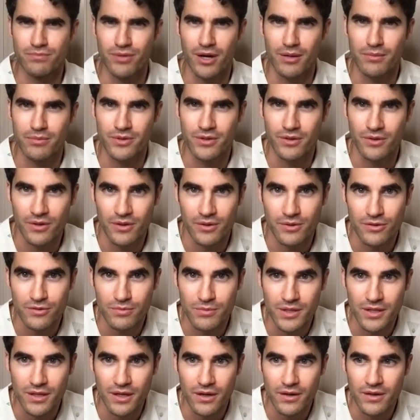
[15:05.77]
probably agree with
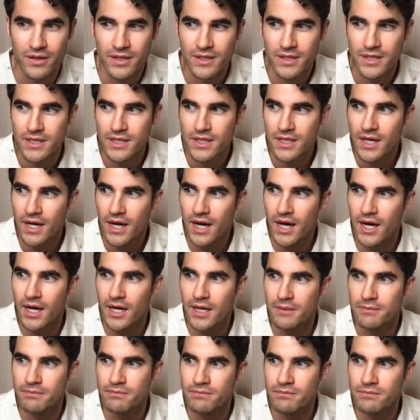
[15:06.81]
me,
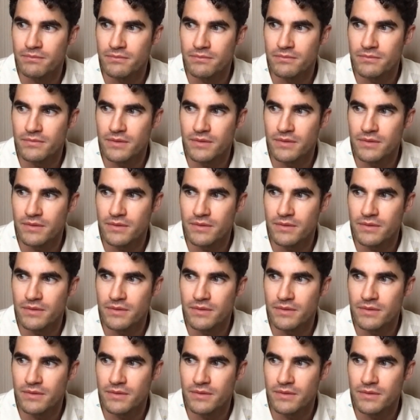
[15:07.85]
though.